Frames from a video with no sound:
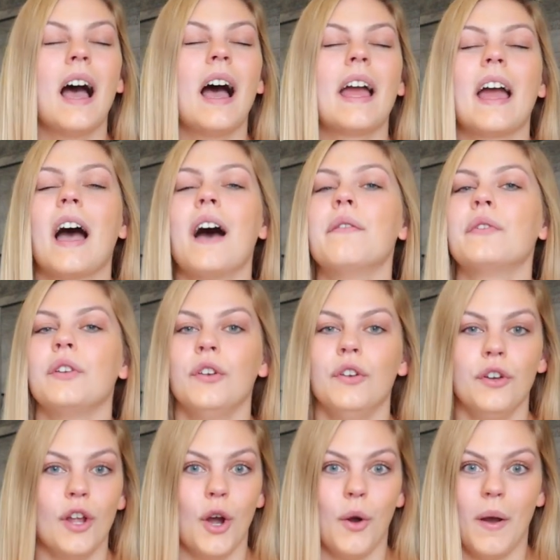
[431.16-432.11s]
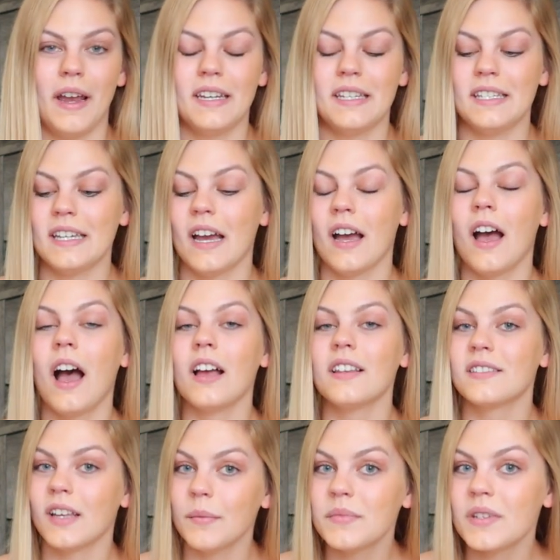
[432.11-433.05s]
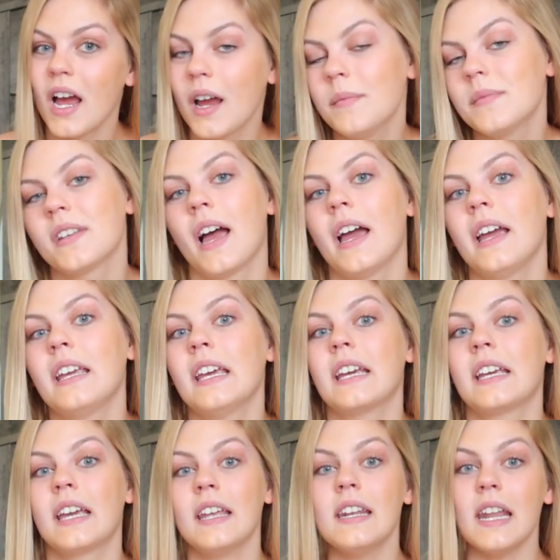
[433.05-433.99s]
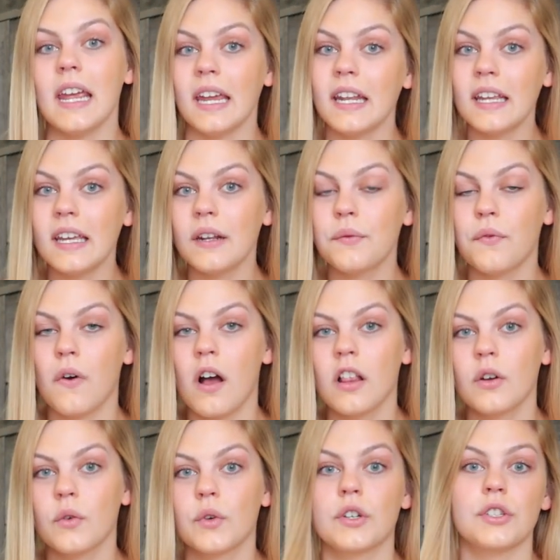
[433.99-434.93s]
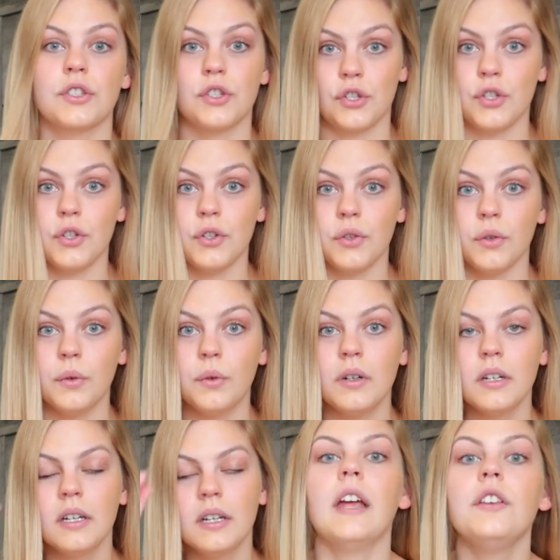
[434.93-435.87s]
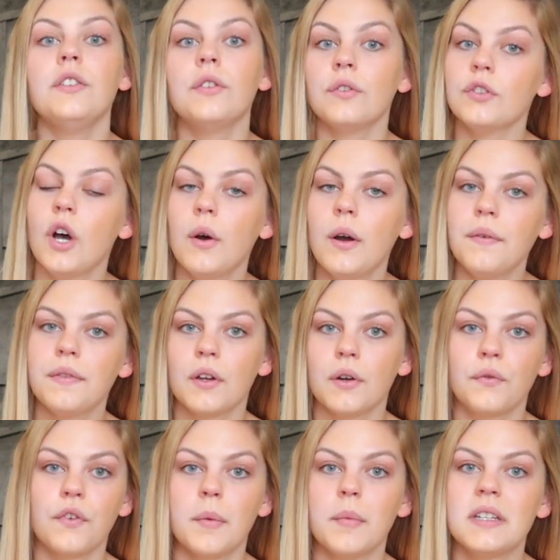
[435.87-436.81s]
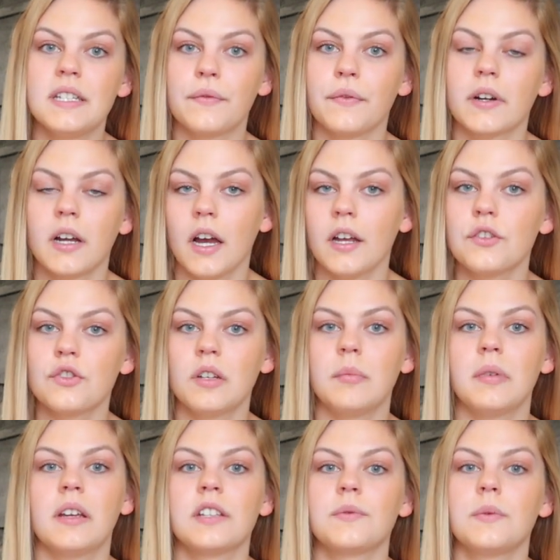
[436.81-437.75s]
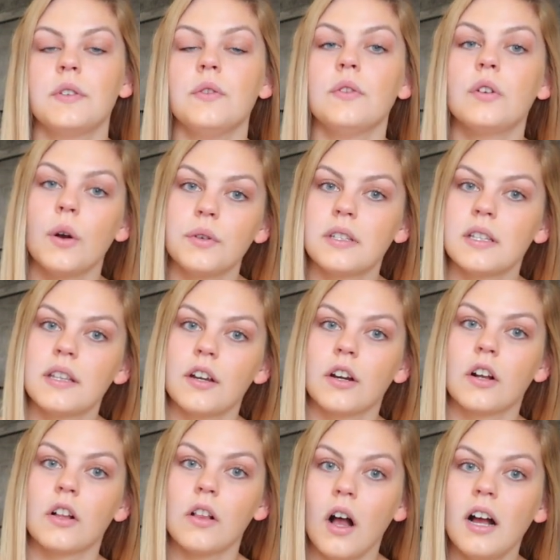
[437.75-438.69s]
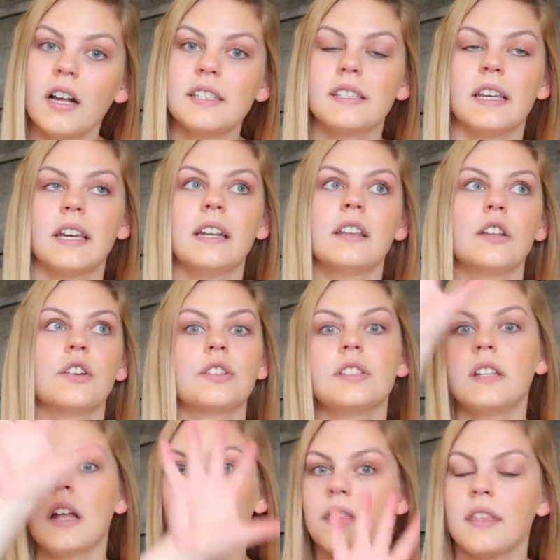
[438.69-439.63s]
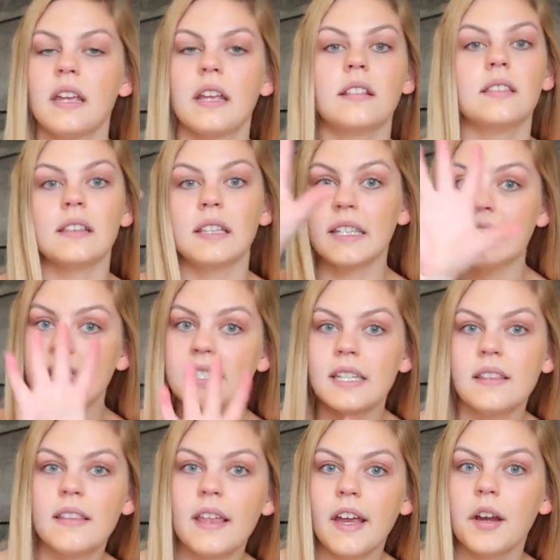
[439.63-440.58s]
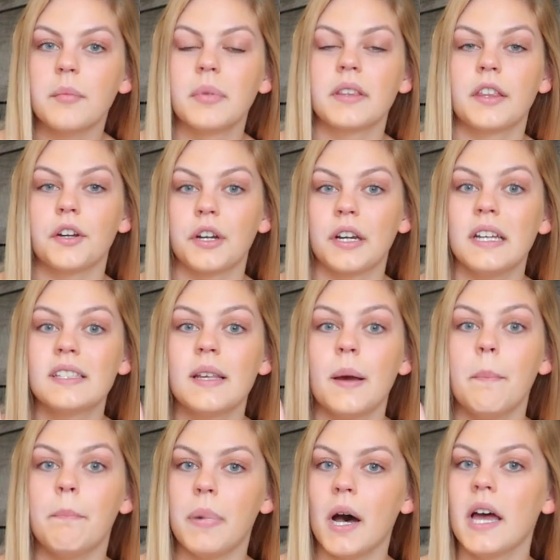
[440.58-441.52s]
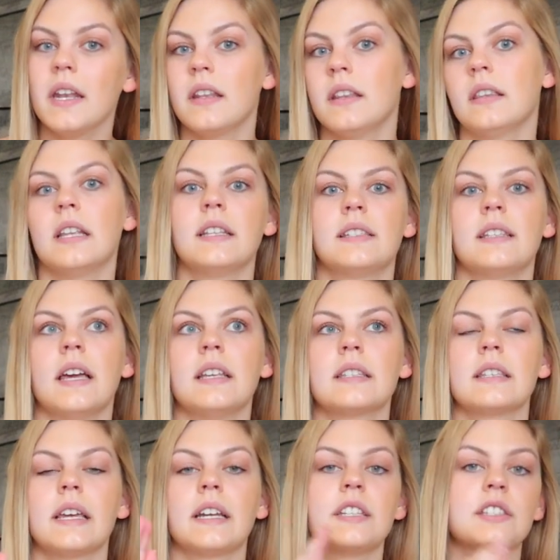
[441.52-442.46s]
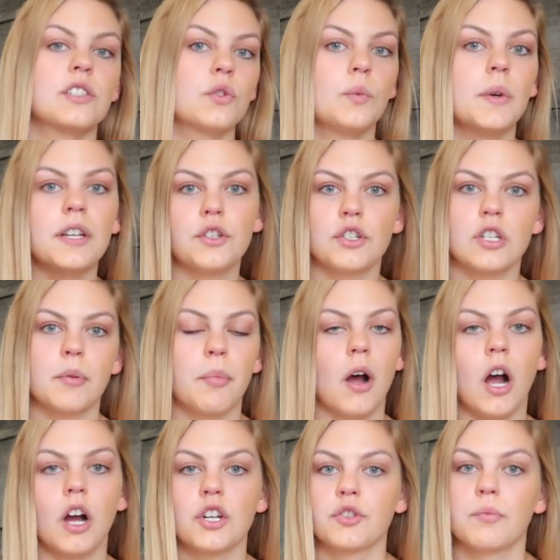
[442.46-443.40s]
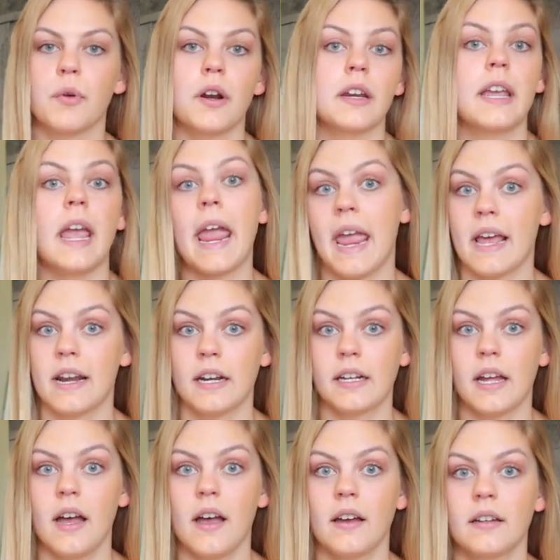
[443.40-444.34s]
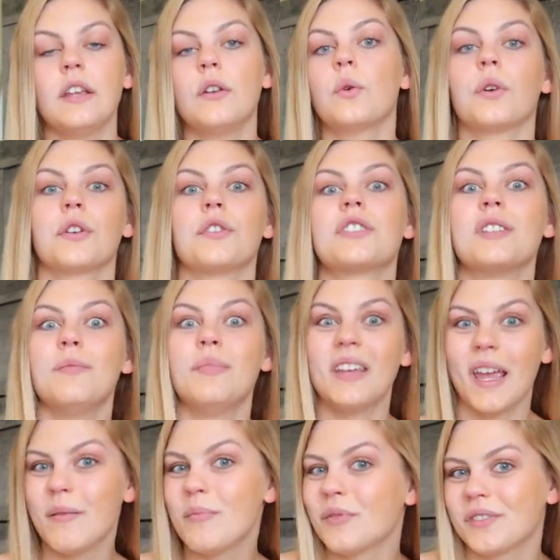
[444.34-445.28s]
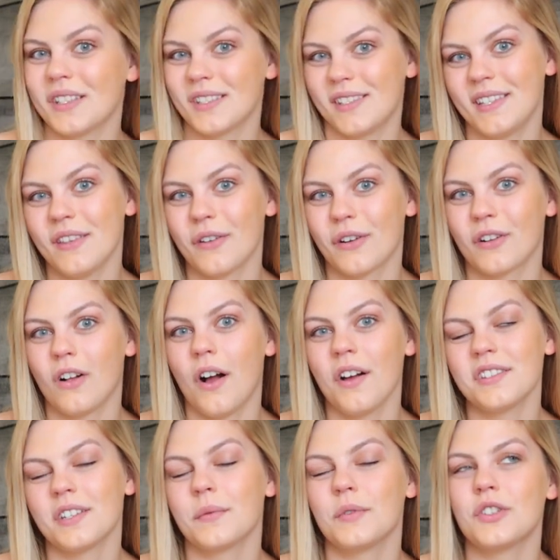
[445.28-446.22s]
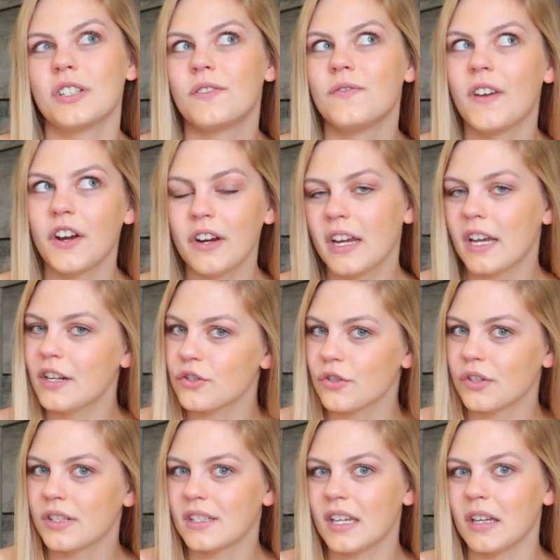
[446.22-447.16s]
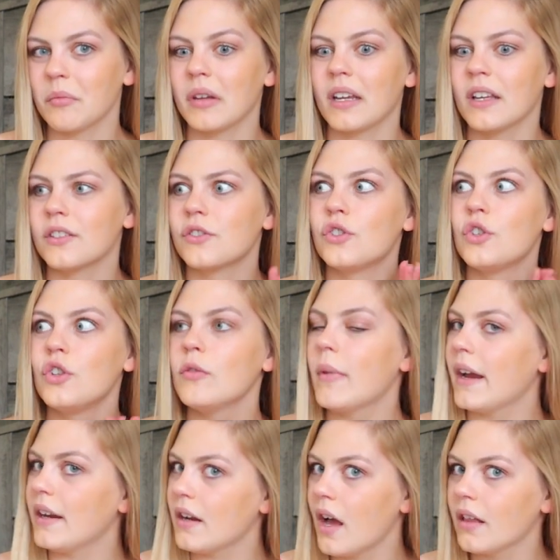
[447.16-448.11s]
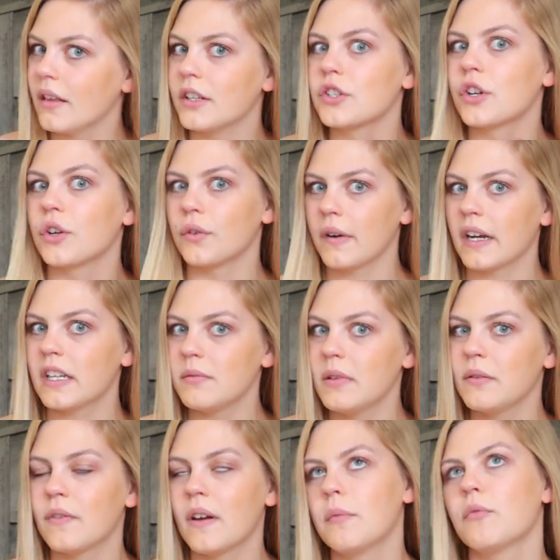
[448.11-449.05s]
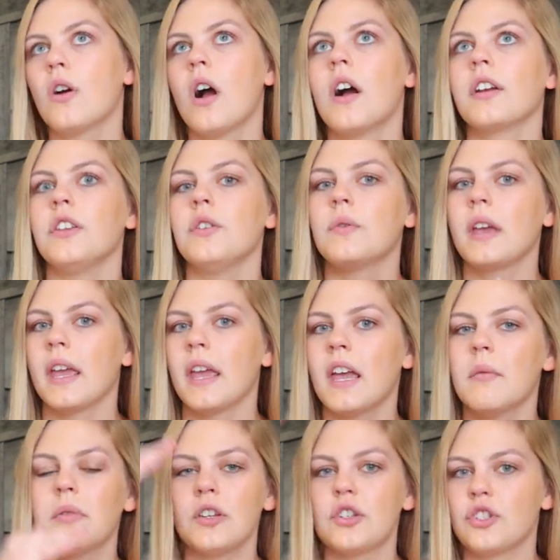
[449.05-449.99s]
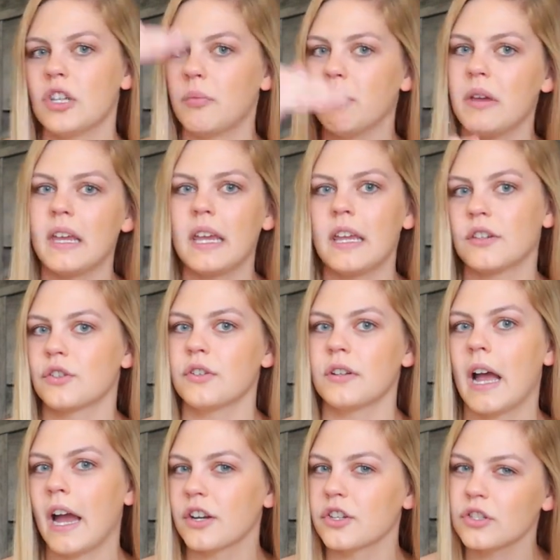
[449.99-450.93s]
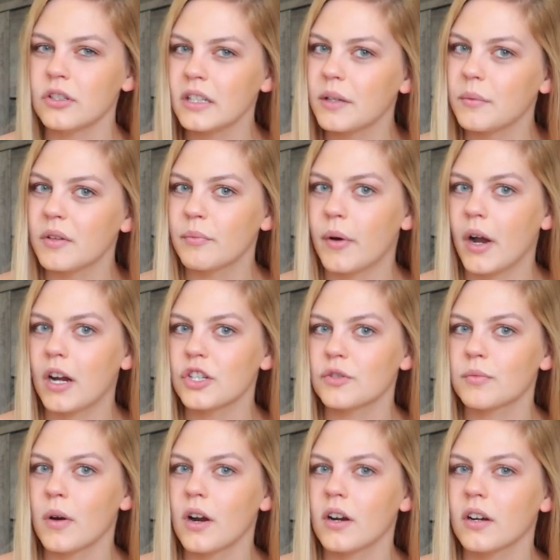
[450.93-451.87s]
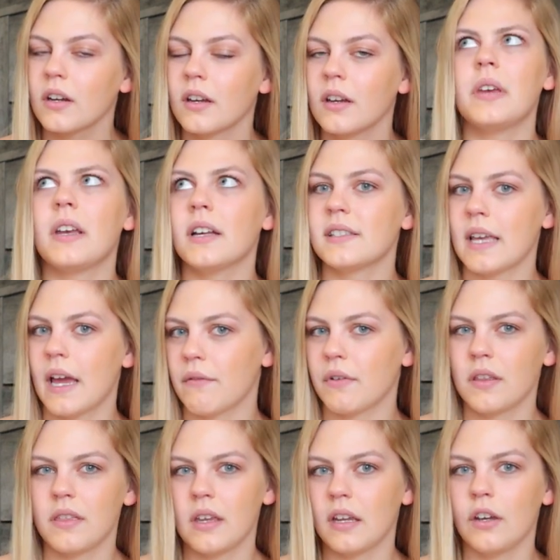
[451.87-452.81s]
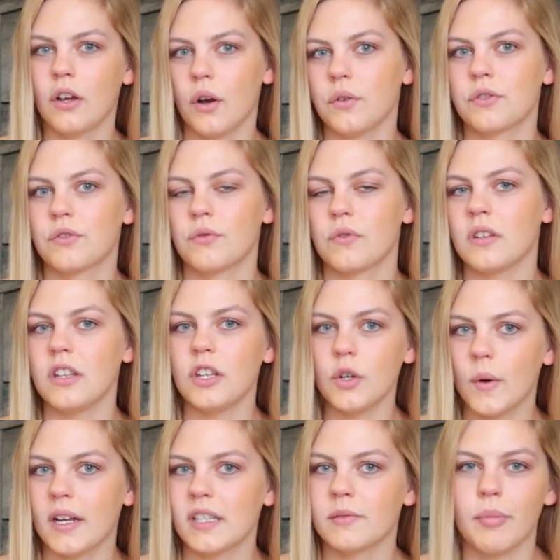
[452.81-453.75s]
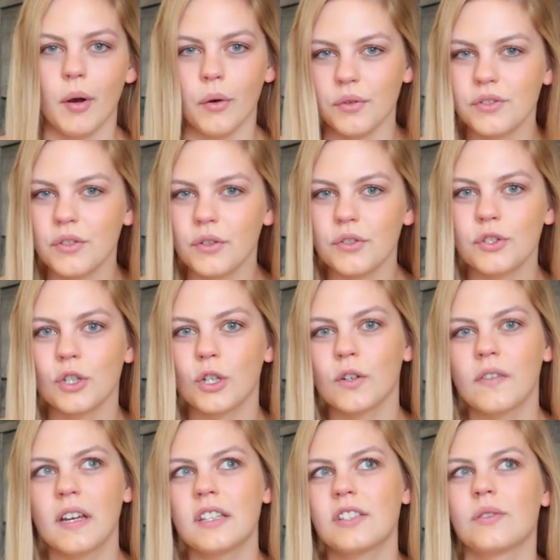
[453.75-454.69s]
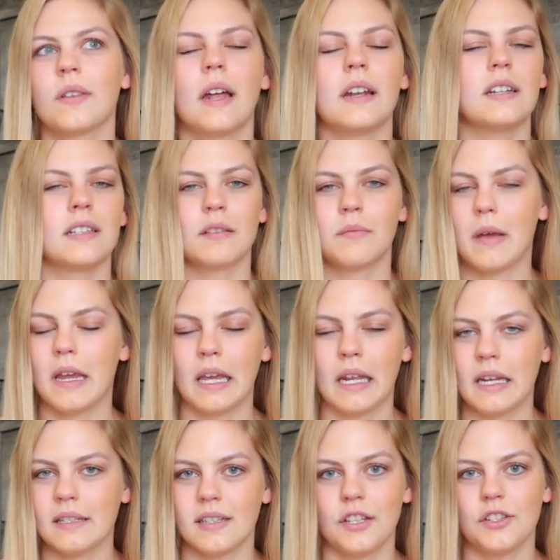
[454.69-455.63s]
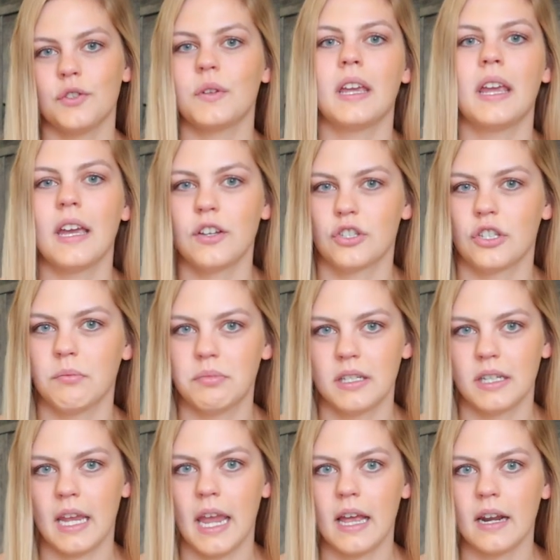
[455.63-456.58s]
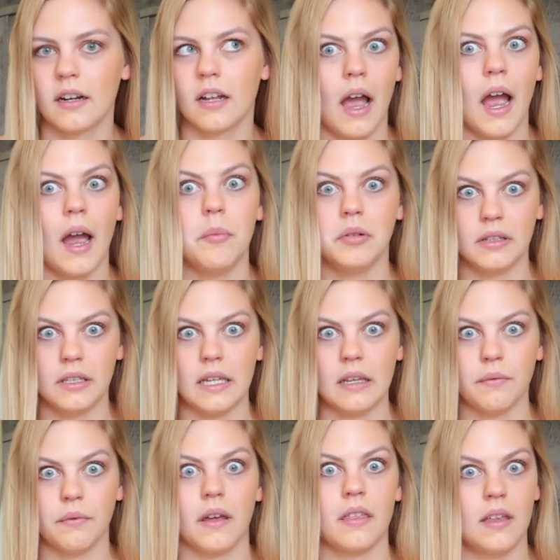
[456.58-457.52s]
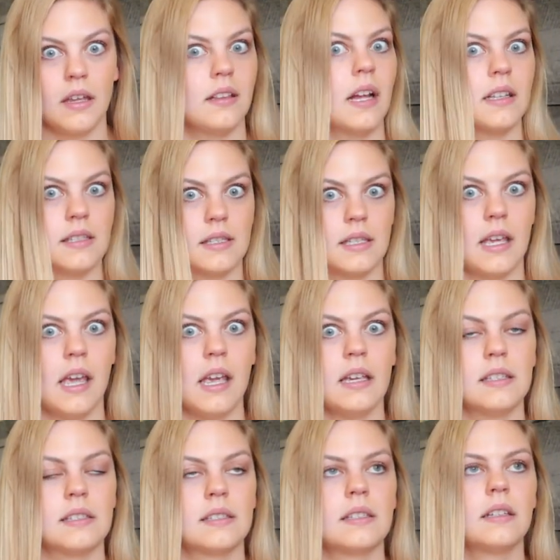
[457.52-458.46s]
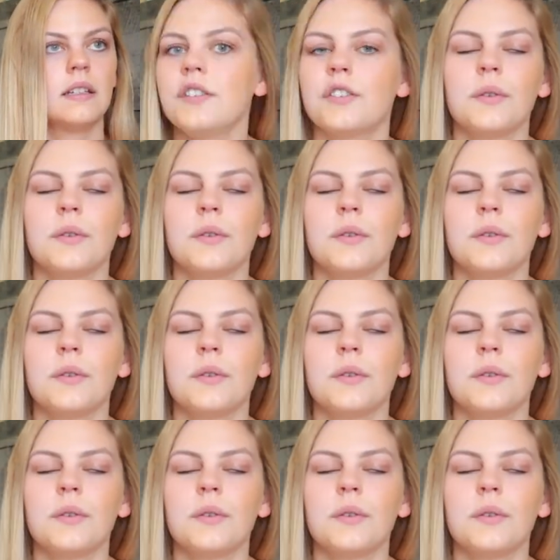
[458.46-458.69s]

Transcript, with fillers: I have no idea. Sometimes I get Canadian followers too. And you'll know if they're from a different country because when you go to their closet, there's nothing listed there, but there is a button that says says like switch to Poshmark Canada in order to be able to see their closet, which is very interesting because to my knowledge, correct me if I'm wrong, you can't be shipping internationally with Poshmark because everything goes through the US Postal Service, so that doesn't make any sense. You can't ship to Canada, I believe. I think that's the case.